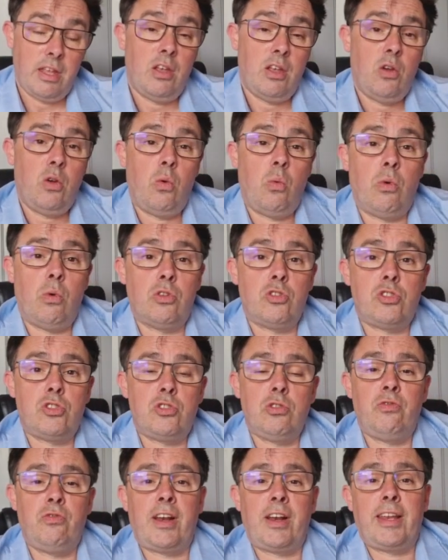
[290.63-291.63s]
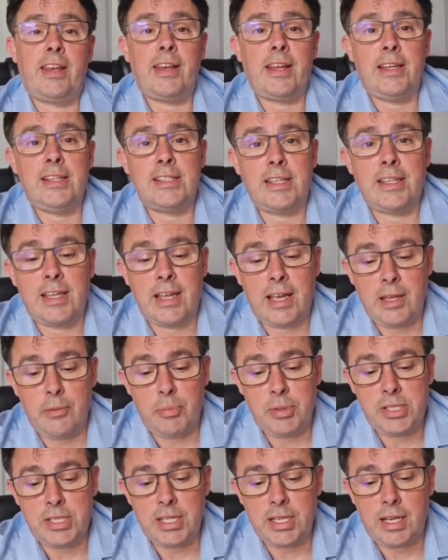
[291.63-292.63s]
want to validate a
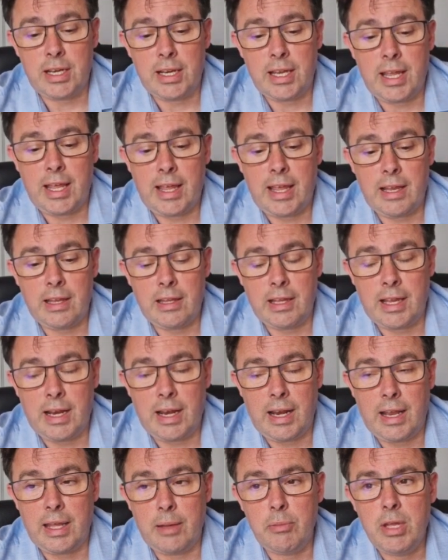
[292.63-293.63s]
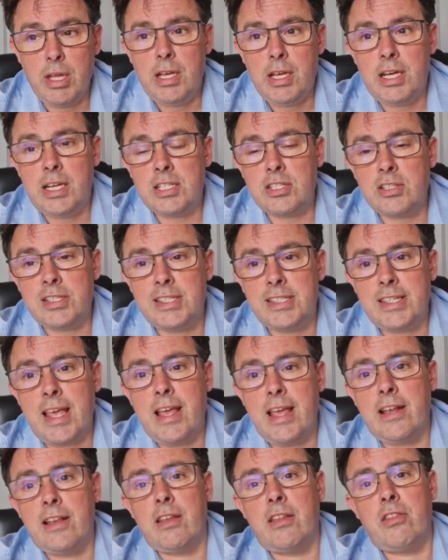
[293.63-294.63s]
particular claim. As I
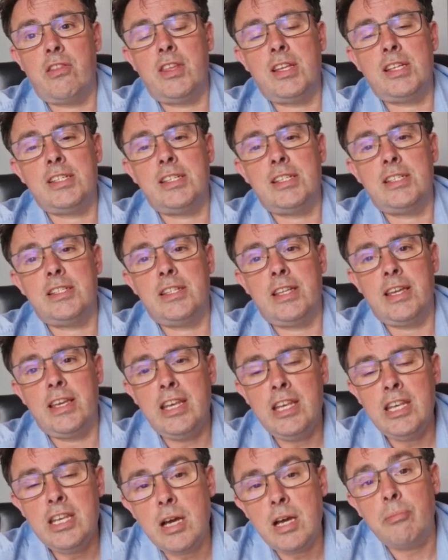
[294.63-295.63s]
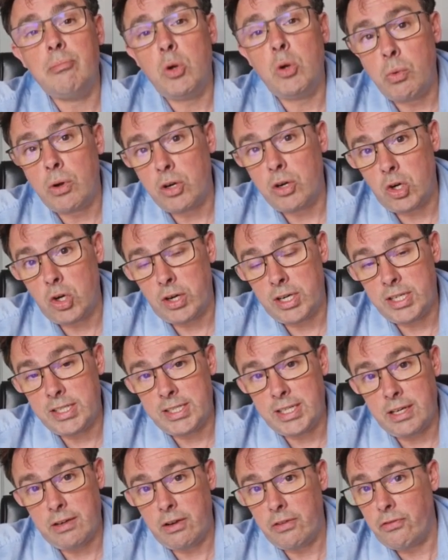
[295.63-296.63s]
said, this is the #1
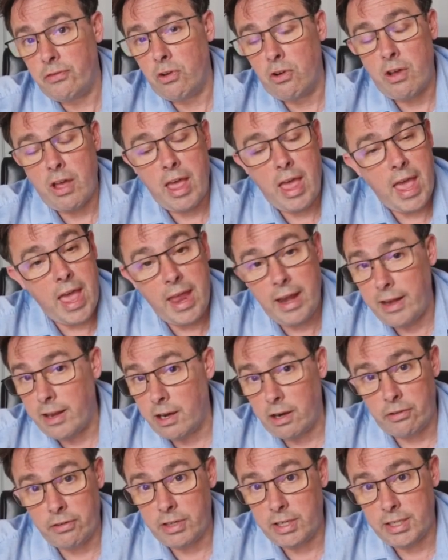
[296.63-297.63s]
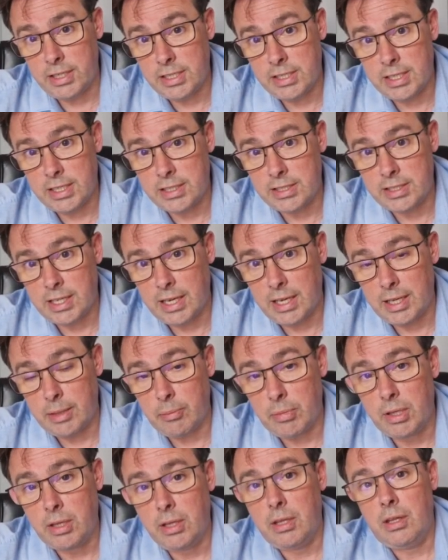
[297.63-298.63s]
criteria for any R&D tax claim.
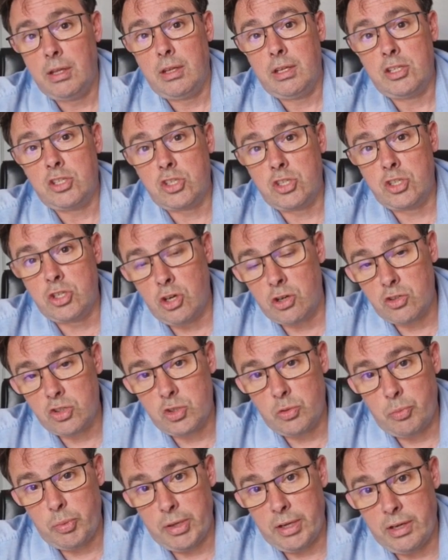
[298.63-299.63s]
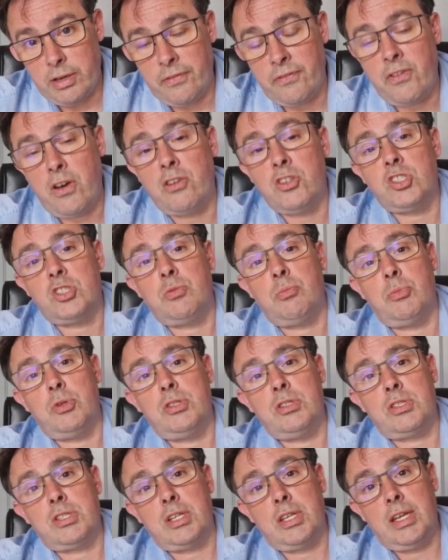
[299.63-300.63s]
There's got to be an
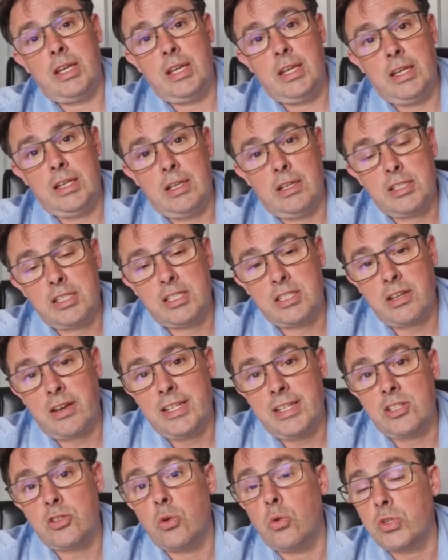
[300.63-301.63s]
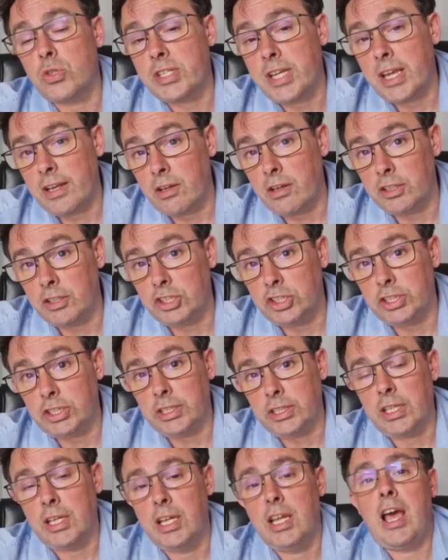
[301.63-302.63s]
advancement in science or
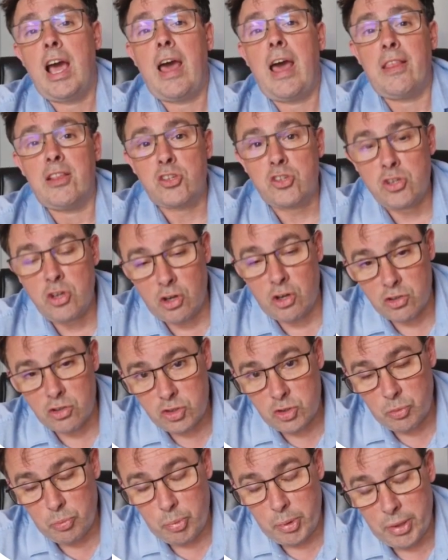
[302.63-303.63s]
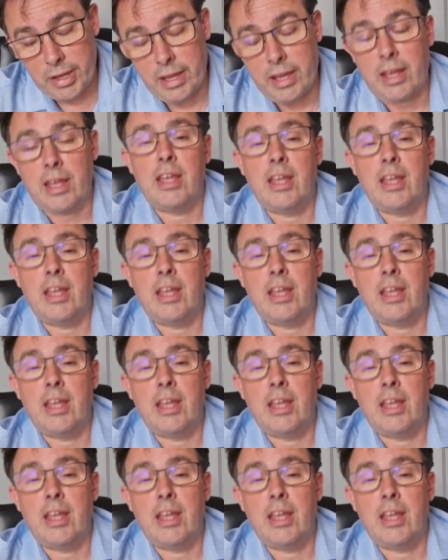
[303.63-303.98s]
technology, and there's got to be